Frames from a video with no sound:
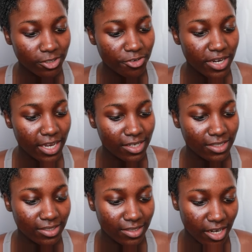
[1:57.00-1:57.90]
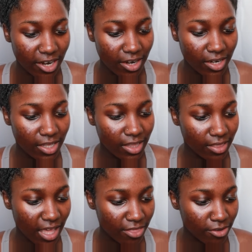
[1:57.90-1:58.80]
to create the desired
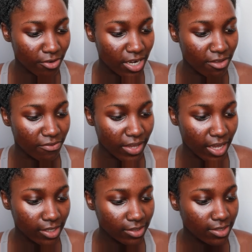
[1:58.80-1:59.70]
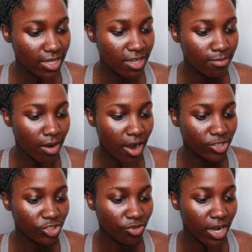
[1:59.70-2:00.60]
lathering effects. Keep
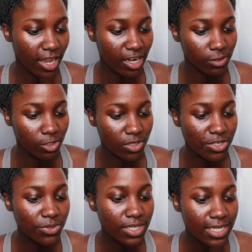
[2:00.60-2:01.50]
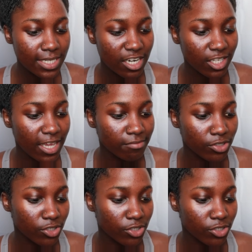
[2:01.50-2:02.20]
bar dry in between uses and can be